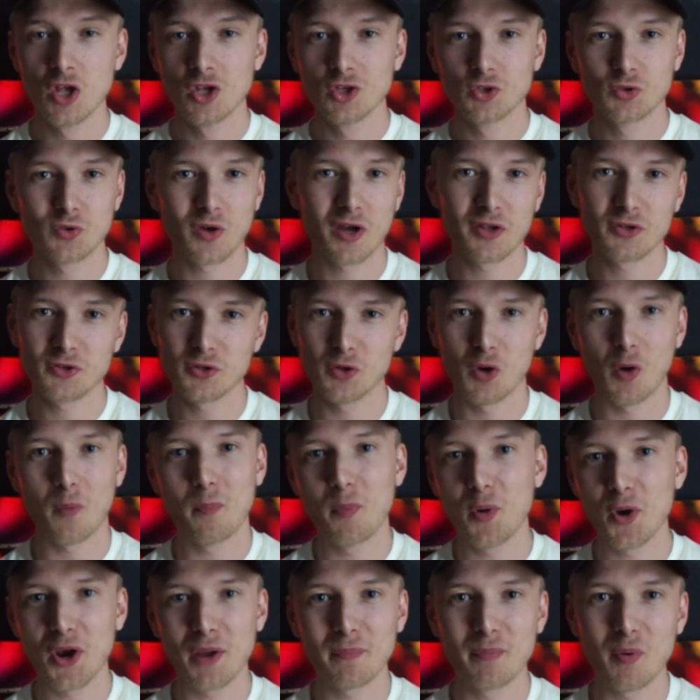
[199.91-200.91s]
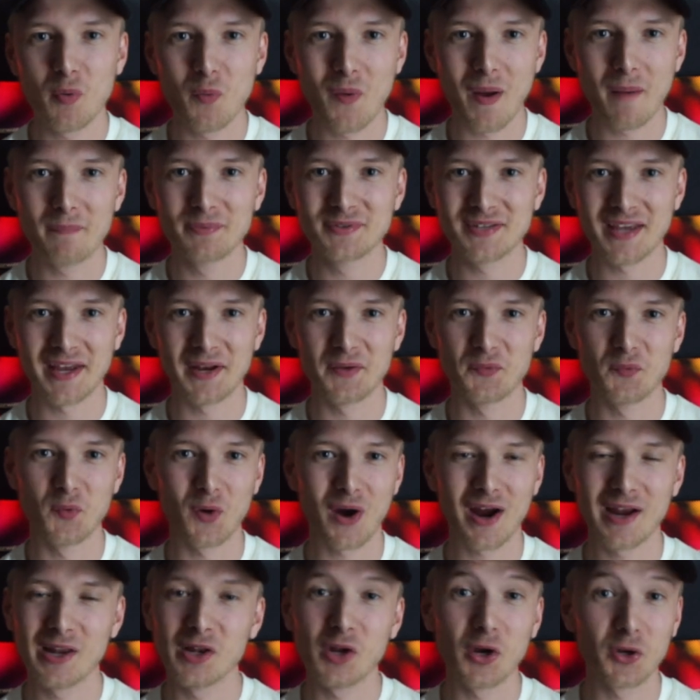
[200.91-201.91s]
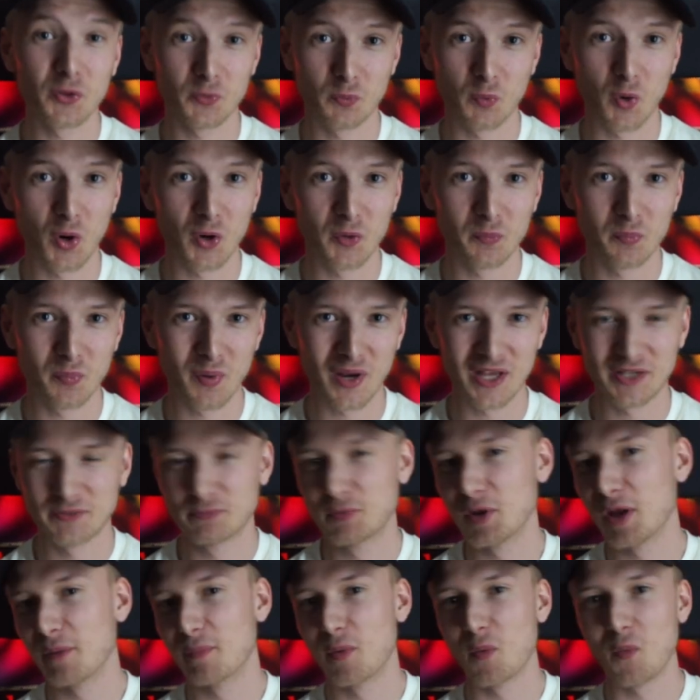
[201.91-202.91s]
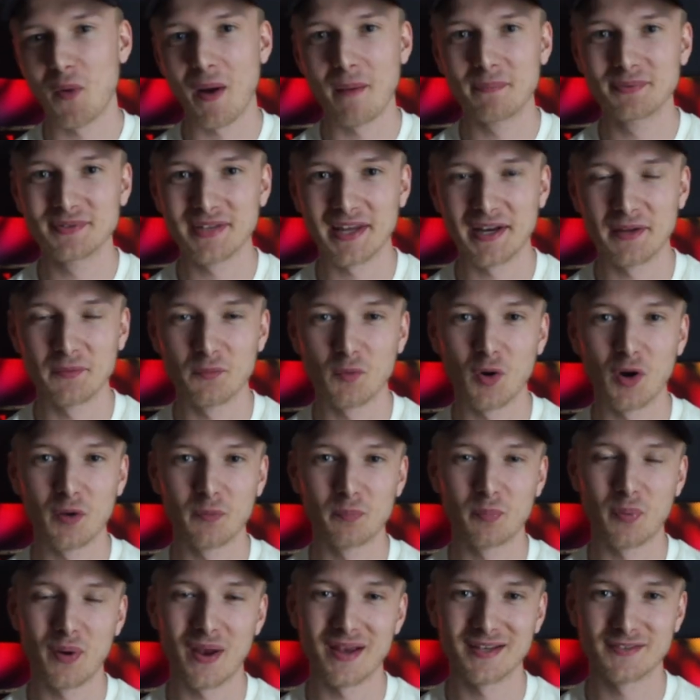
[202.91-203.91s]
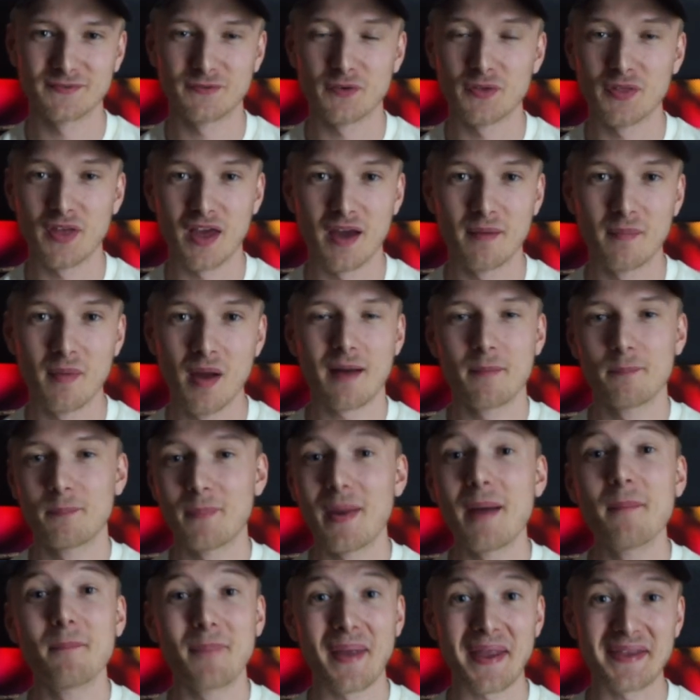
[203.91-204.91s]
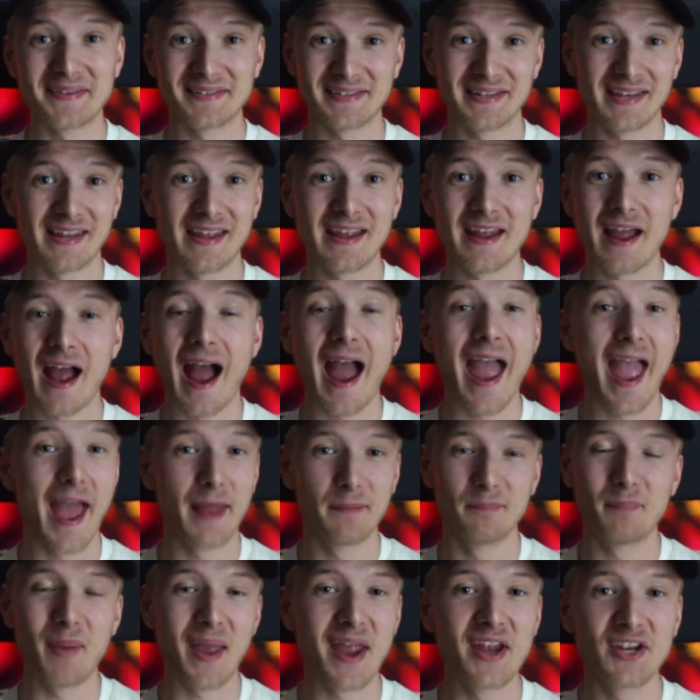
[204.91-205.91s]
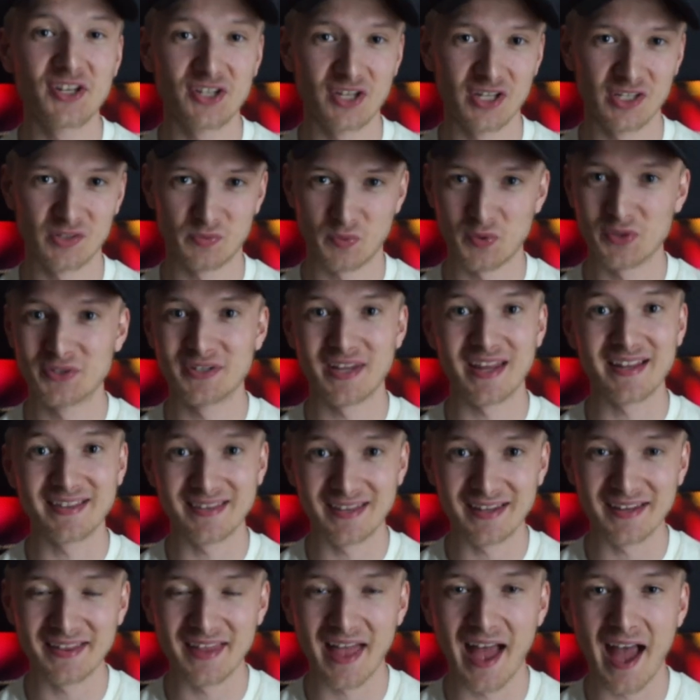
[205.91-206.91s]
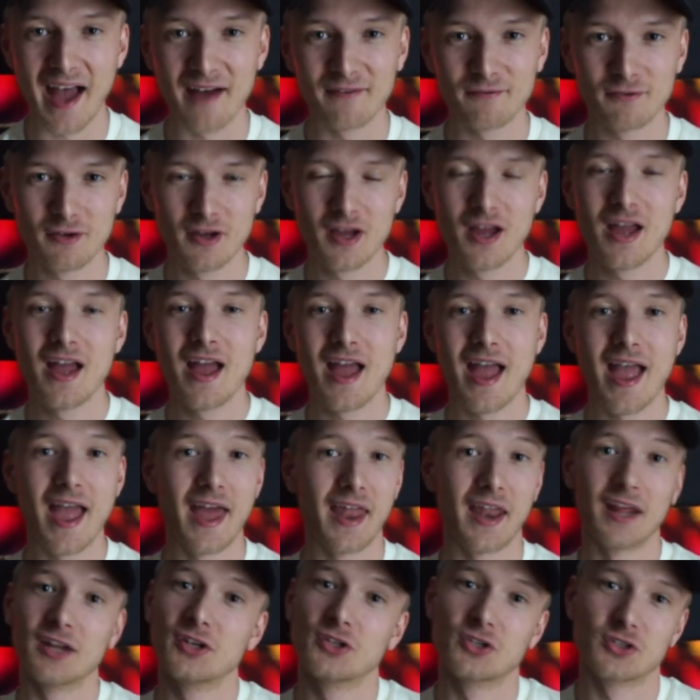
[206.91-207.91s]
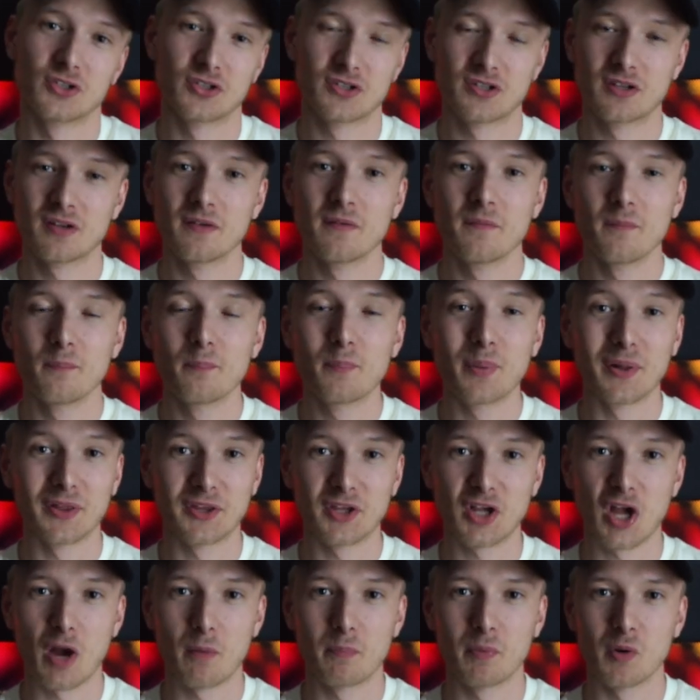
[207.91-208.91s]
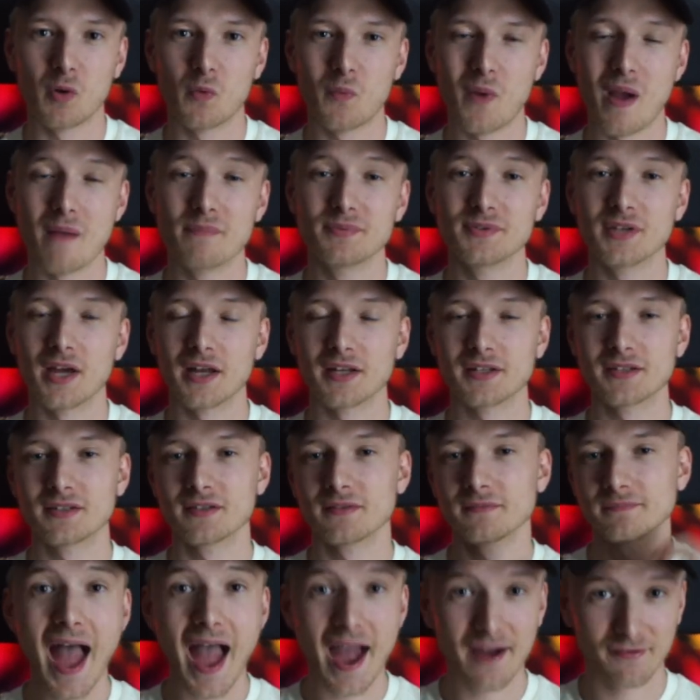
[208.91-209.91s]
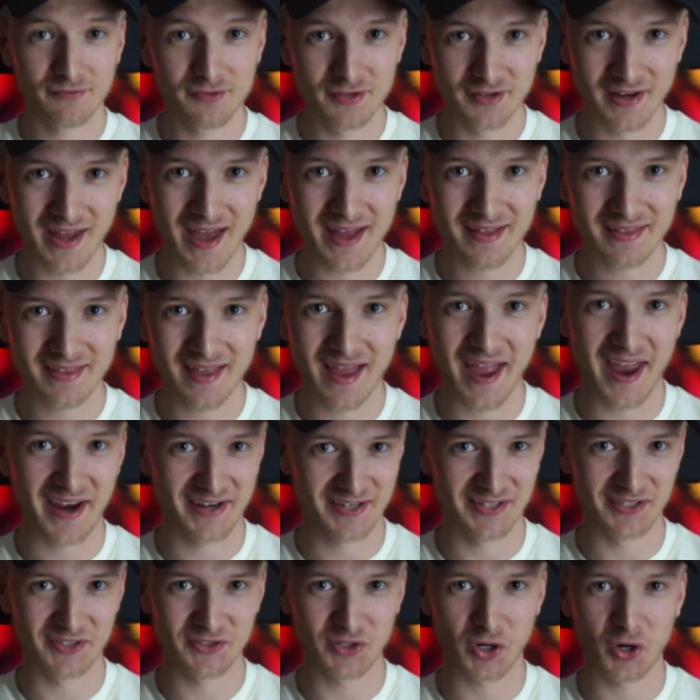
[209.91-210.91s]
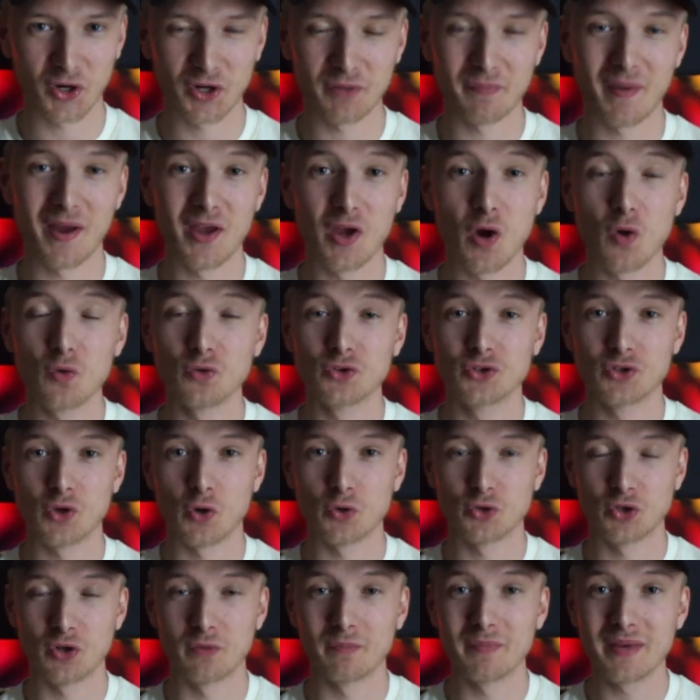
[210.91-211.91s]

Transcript: So I, you know, put up a website and I learned WordPress, put up a website in WordPress for them. And basically I had patience, which they didn't have. And I just built a couple of websites. After that, I actually started my own social